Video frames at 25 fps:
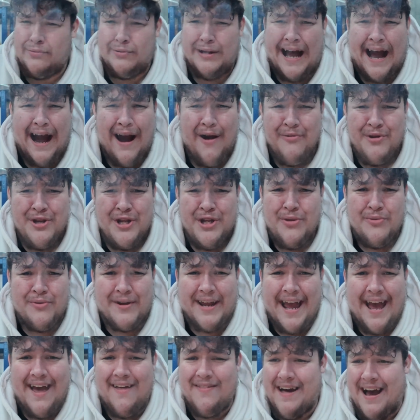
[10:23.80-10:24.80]
How do you
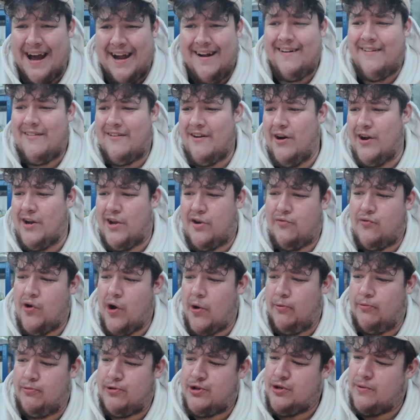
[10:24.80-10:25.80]
get that inside a
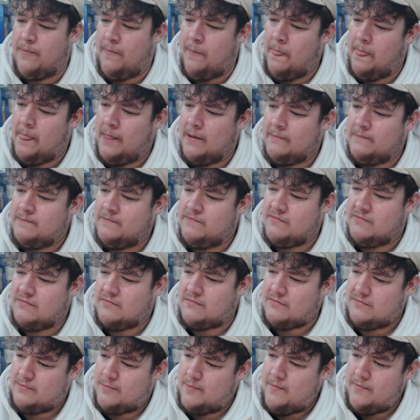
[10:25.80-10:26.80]
roach?
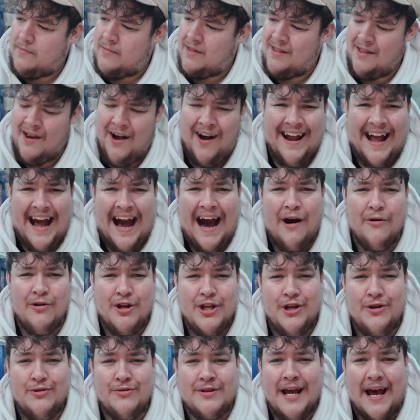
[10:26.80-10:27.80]
Like, how do
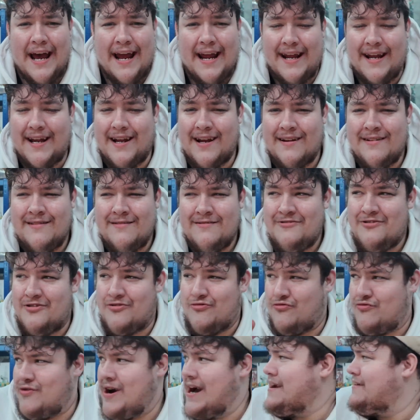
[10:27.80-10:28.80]
you take
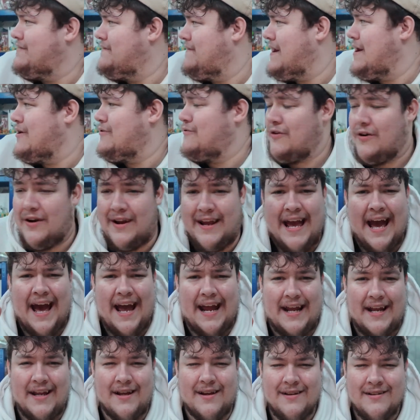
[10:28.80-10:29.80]
red velvet
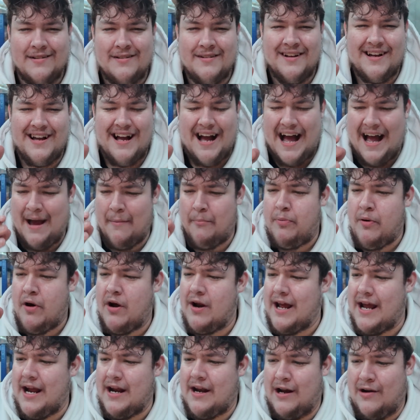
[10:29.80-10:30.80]
cake and put
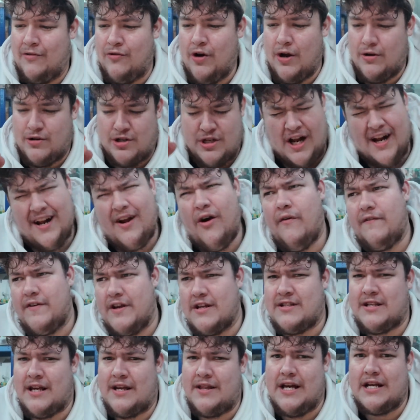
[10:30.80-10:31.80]
it in a roach? Like,
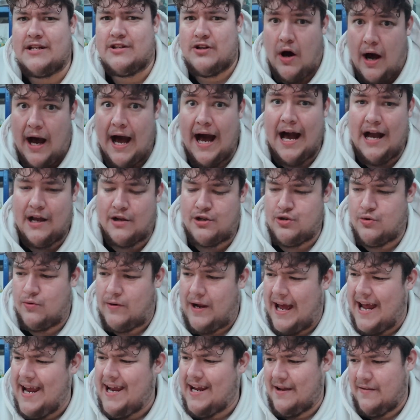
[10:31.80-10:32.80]
obviously there's not actual
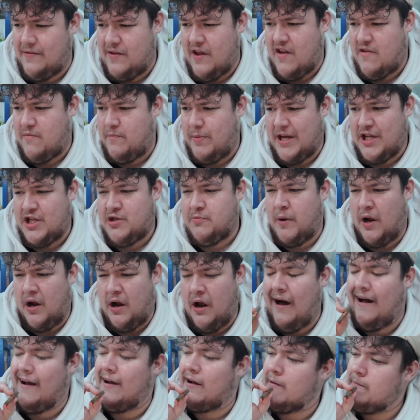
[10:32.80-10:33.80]
cake in this bitch, but
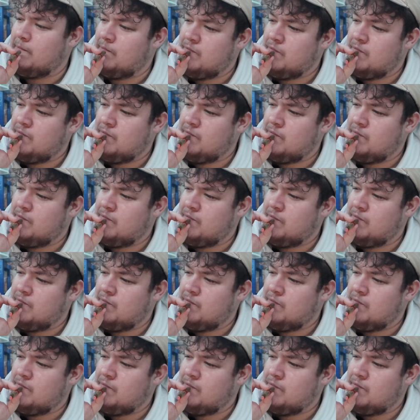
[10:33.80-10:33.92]
like,